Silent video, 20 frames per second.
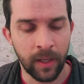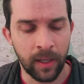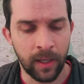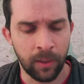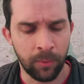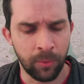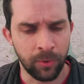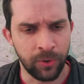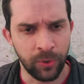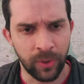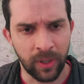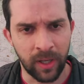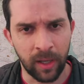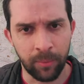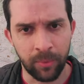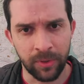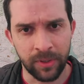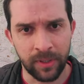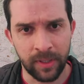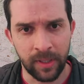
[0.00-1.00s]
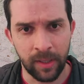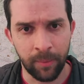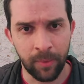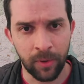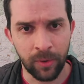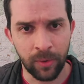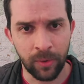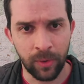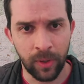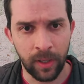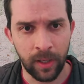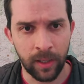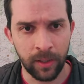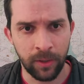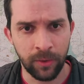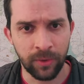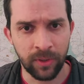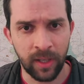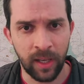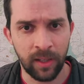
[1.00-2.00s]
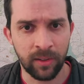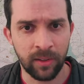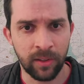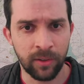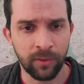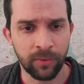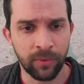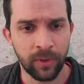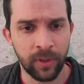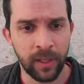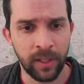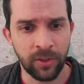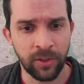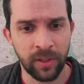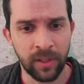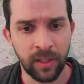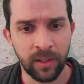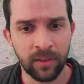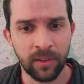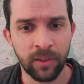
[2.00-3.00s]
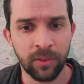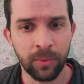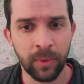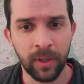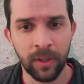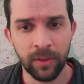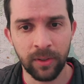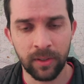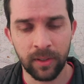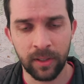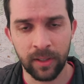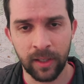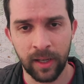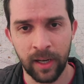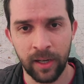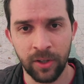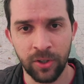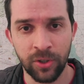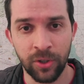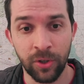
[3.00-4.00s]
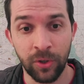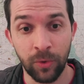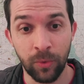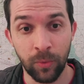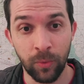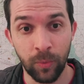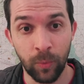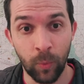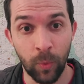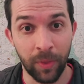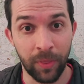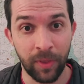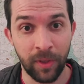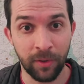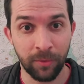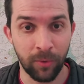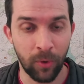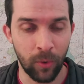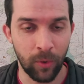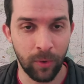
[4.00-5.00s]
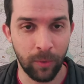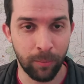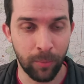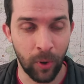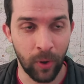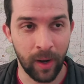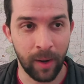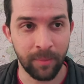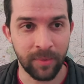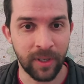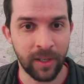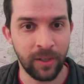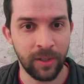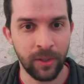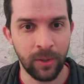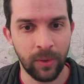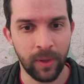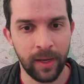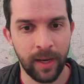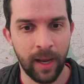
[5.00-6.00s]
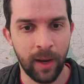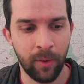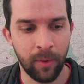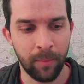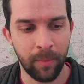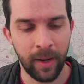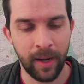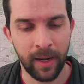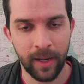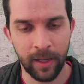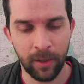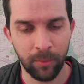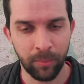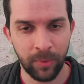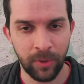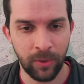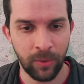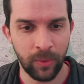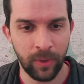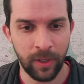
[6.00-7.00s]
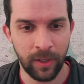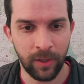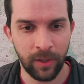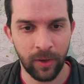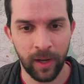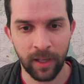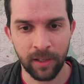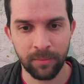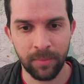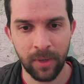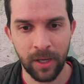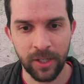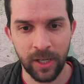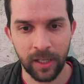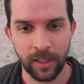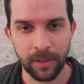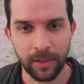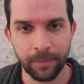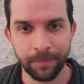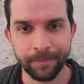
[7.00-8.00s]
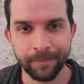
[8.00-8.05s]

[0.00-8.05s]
We'll do a couple demo use cases for each of these as well to kind of show you what these programs can do and how it might help you in your next project.